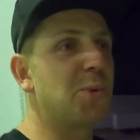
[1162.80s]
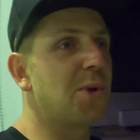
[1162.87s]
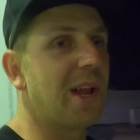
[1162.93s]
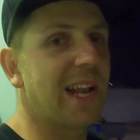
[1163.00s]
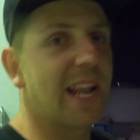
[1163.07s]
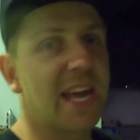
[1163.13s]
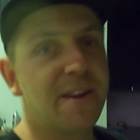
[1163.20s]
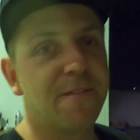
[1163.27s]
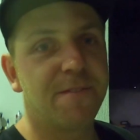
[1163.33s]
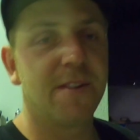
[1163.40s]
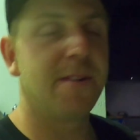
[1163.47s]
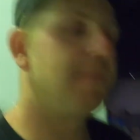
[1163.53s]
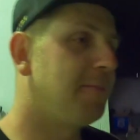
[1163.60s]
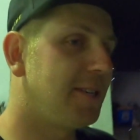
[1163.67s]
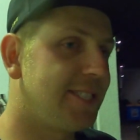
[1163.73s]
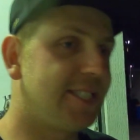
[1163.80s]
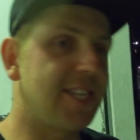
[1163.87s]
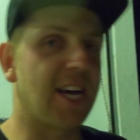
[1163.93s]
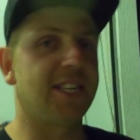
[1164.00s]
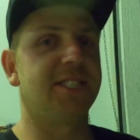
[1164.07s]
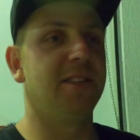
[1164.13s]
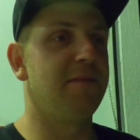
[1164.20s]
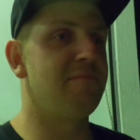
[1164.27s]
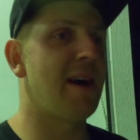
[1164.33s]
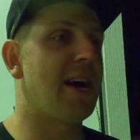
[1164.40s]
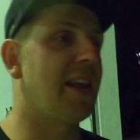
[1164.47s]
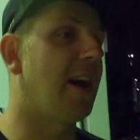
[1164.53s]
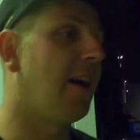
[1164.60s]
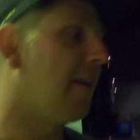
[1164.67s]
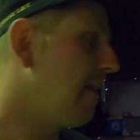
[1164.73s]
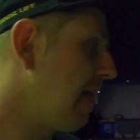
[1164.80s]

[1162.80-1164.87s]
when I leave doesn't matter,